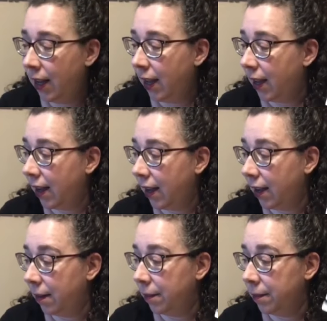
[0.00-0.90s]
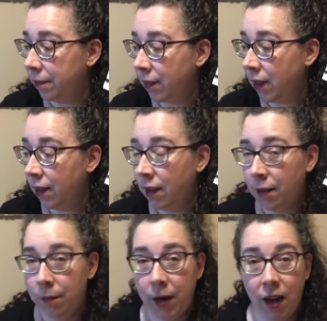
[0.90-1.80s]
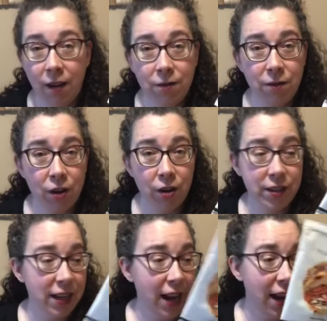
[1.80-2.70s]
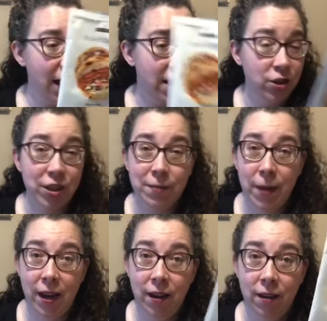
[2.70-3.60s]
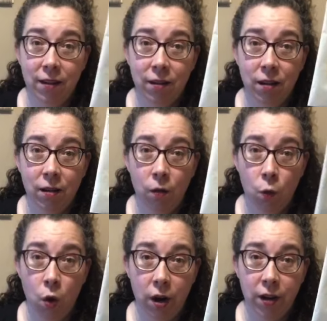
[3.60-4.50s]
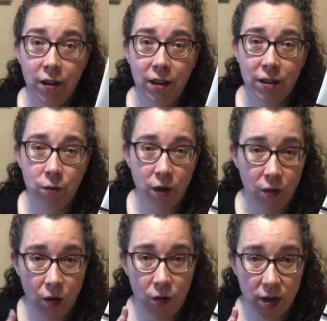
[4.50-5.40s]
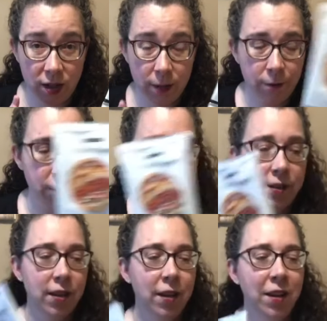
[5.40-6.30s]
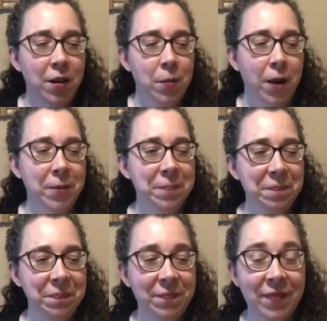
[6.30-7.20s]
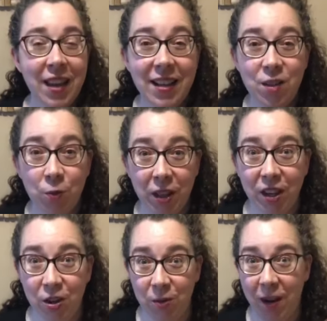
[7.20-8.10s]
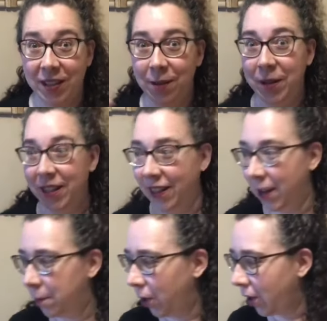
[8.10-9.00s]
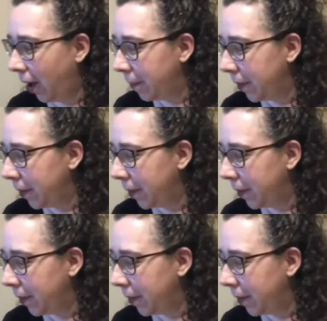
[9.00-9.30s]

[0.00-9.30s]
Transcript: But for today, I just made 1 because we don't own a deep freeze, but it's a really good recipe to like bulk up.